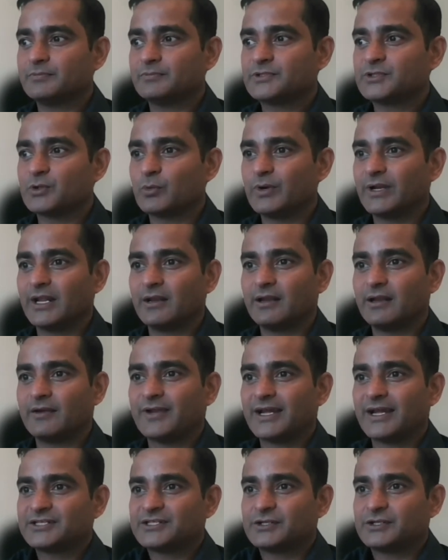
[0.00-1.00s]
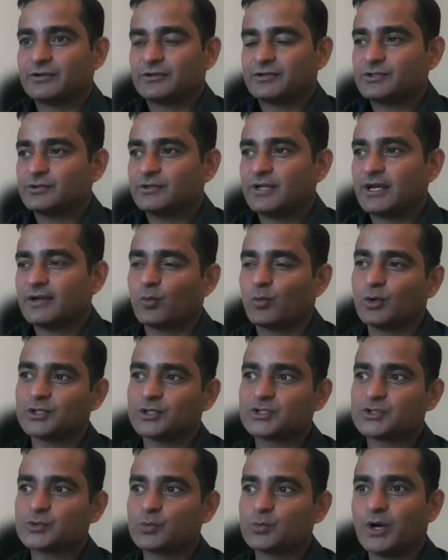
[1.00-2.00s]
so when I left Aster, so that
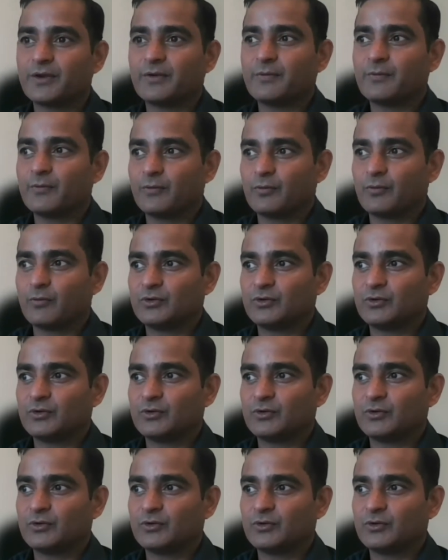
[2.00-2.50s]
was one